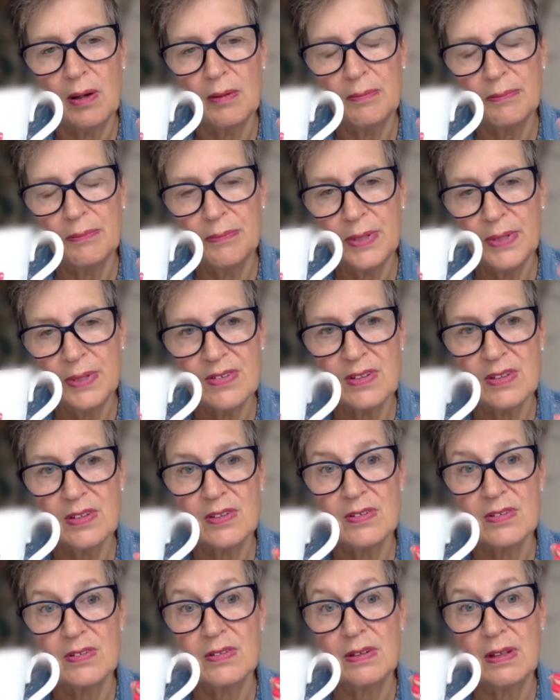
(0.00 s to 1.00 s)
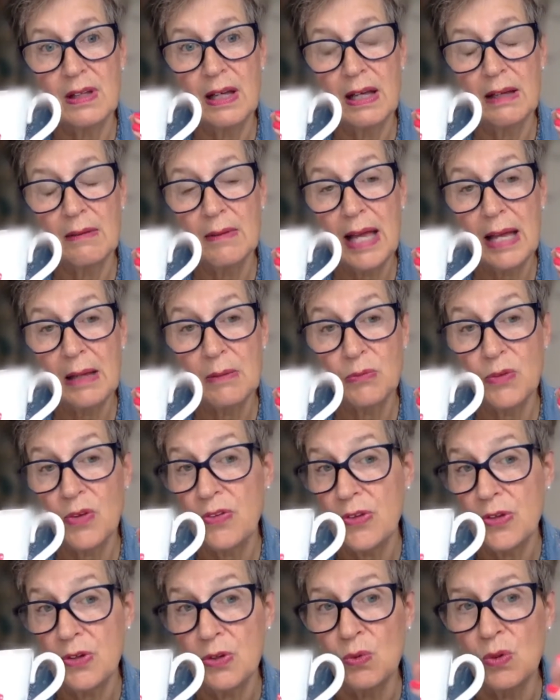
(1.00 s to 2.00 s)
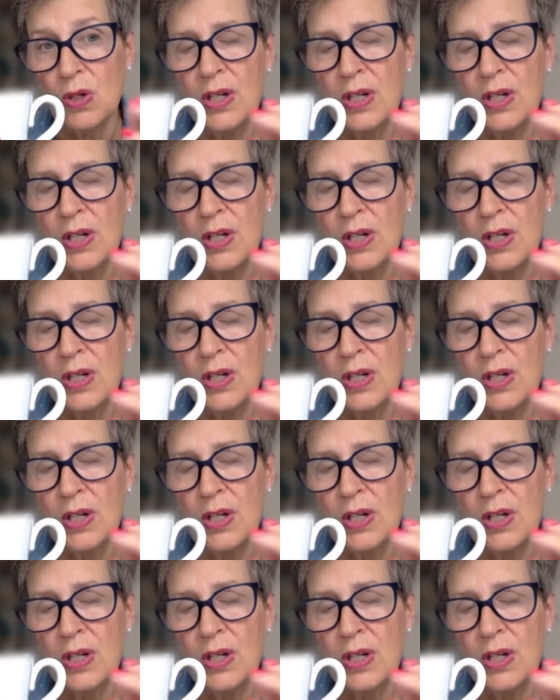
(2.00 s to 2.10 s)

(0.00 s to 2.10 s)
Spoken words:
business and with you?